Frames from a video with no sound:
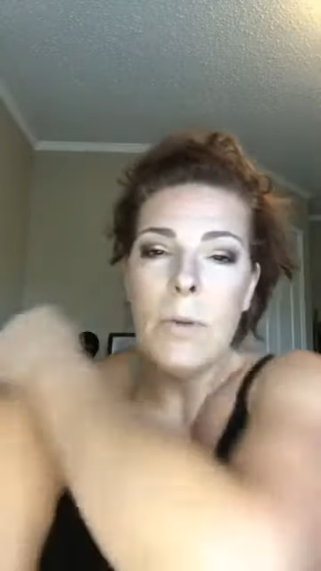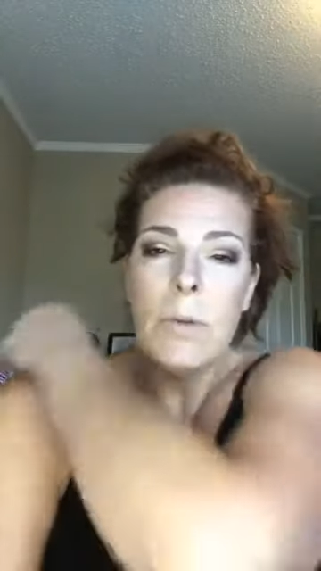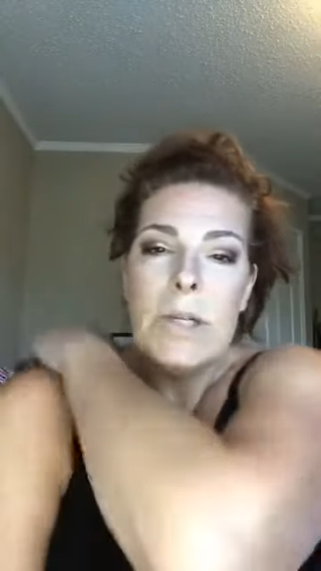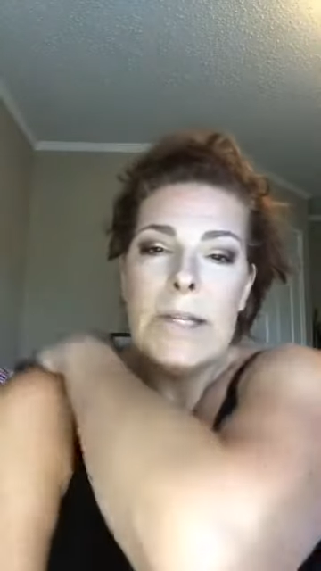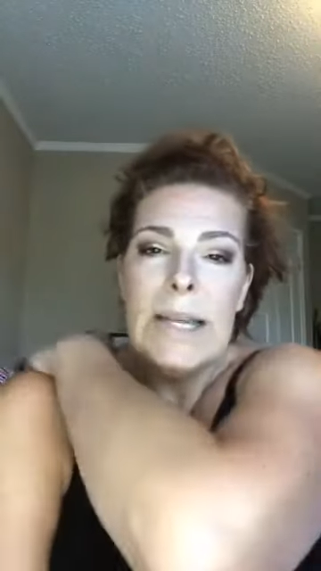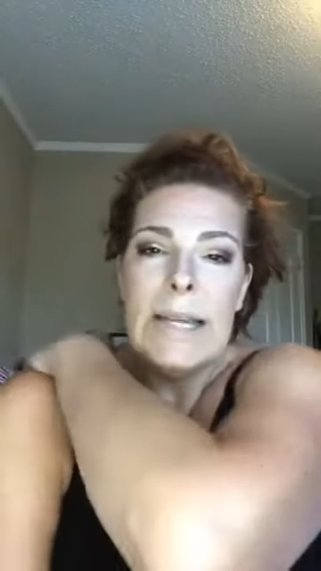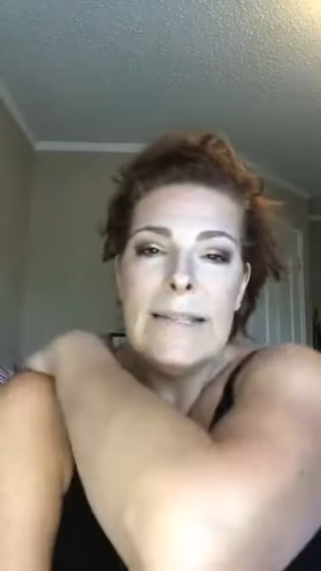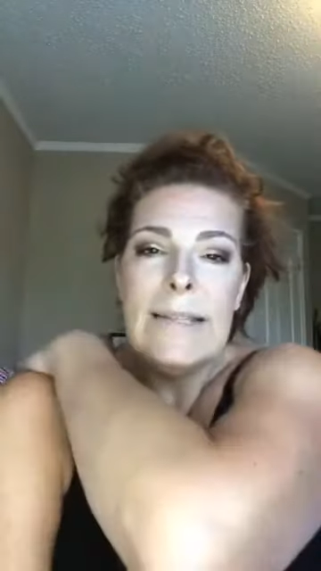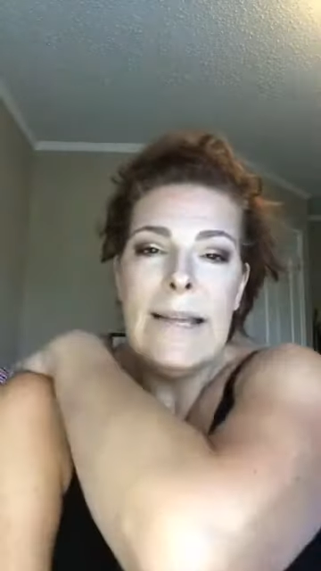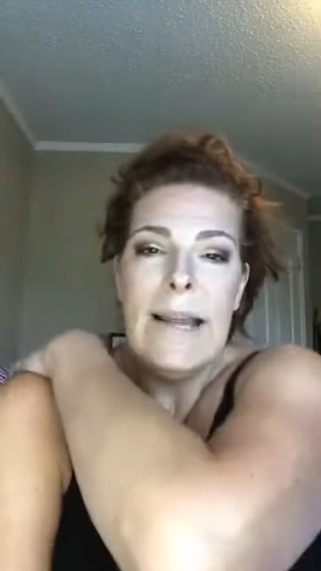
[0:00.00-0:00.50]
you want
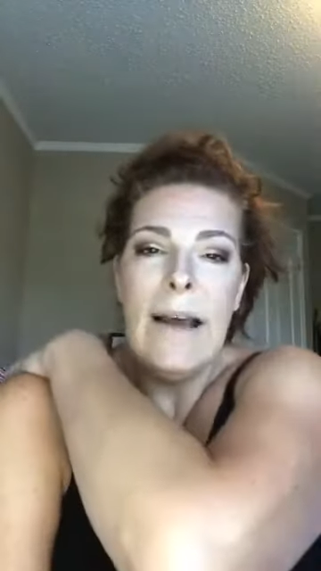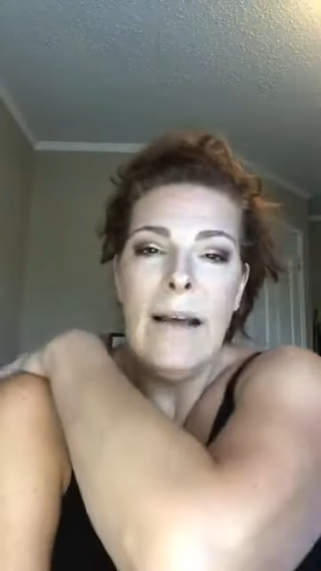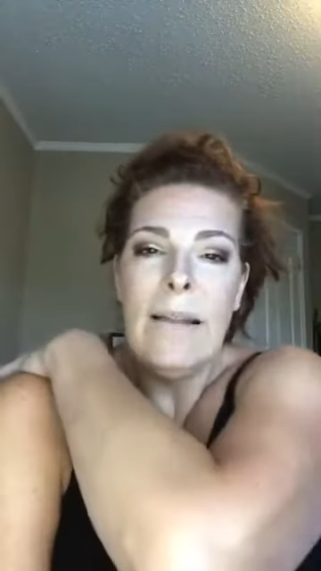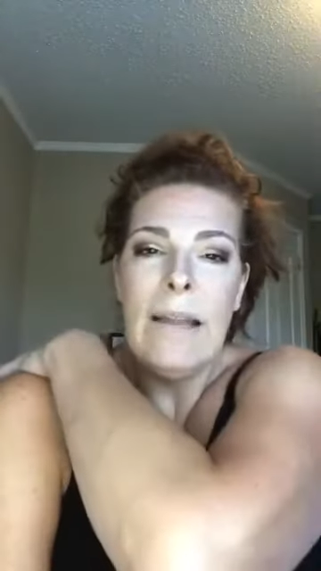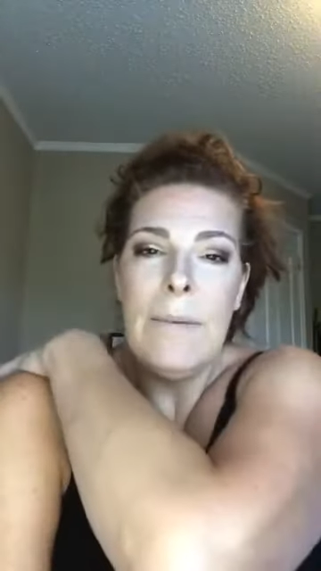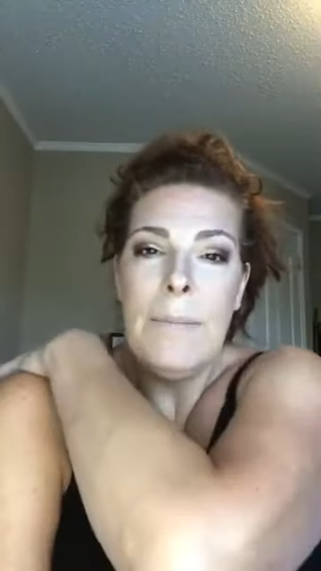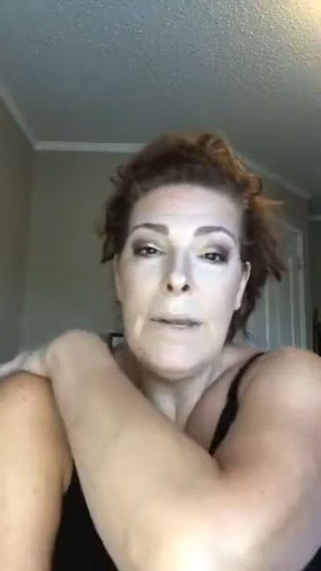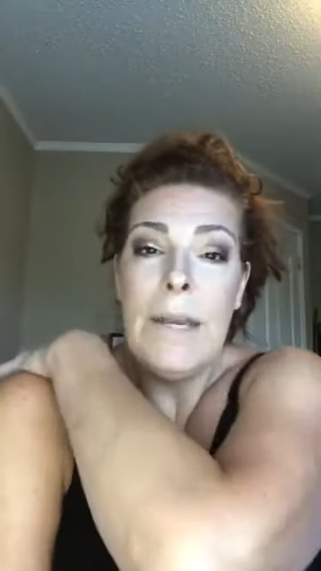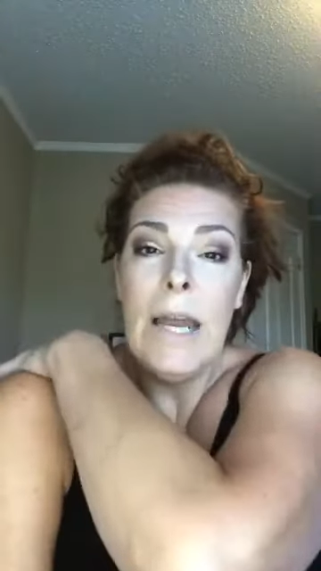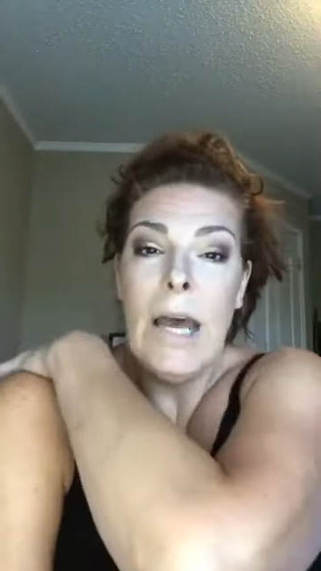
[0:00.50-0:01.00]
to test it out,
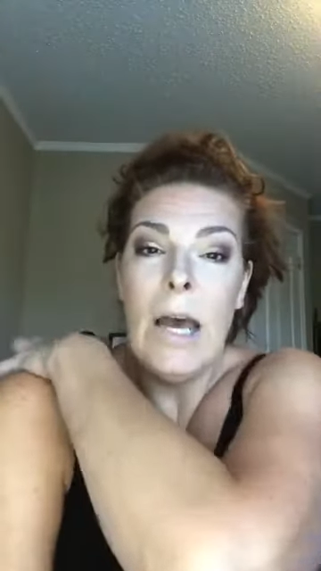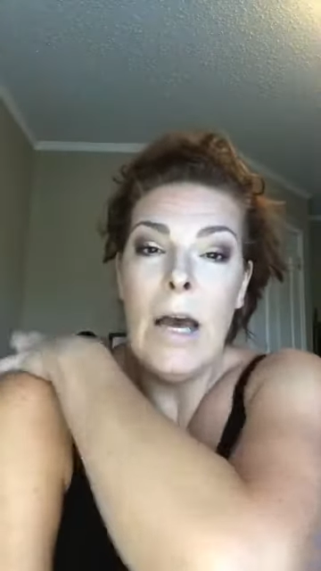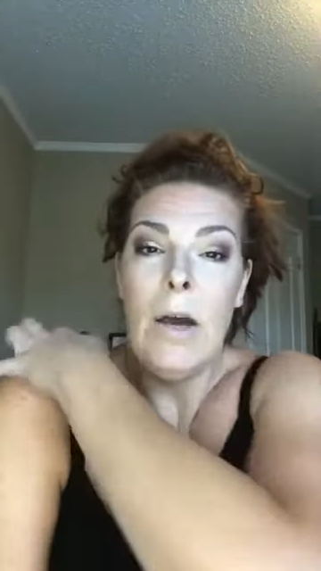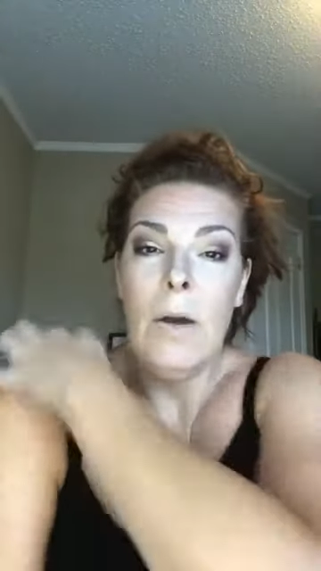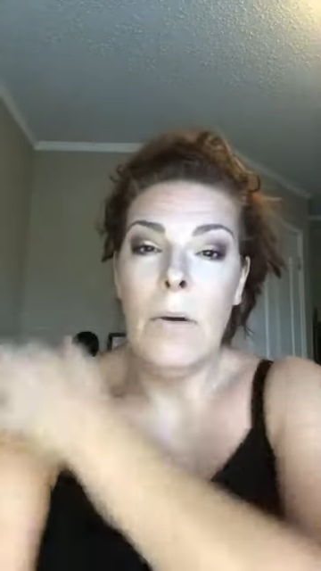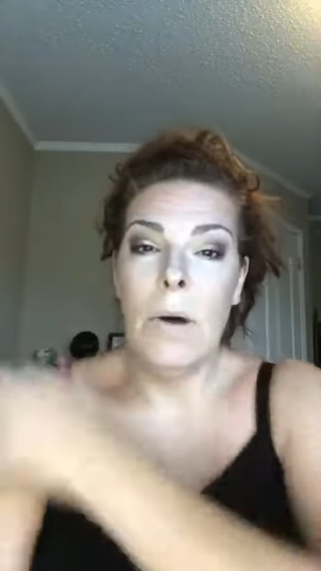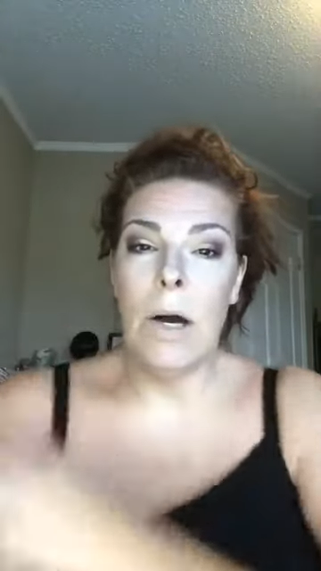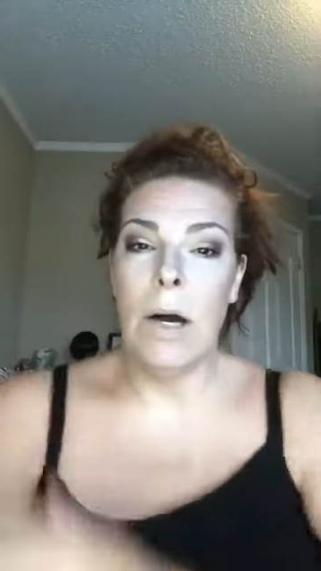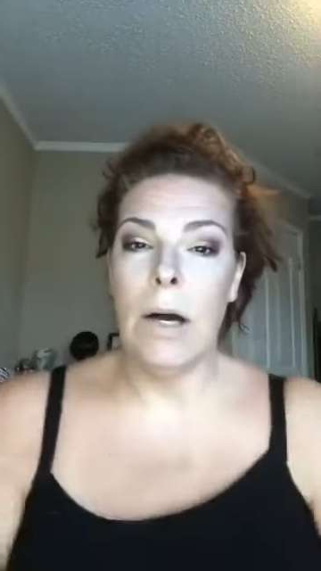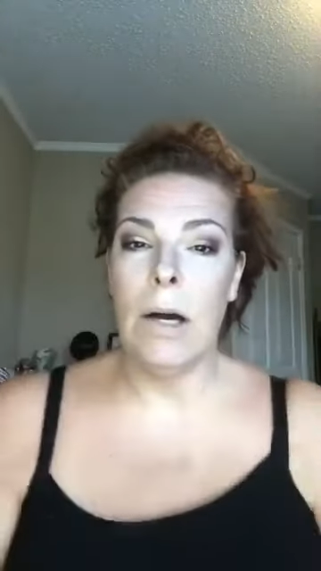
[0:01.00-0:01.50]
let me
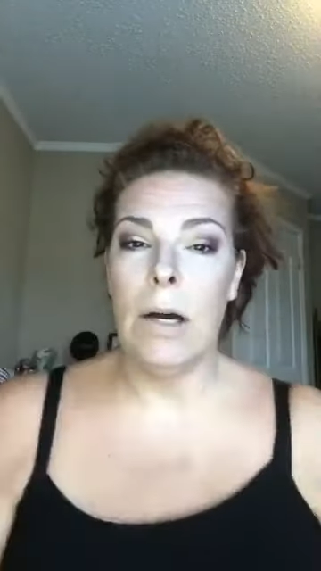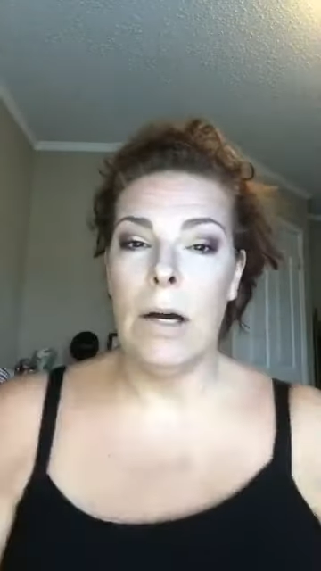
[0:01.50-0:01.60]
know.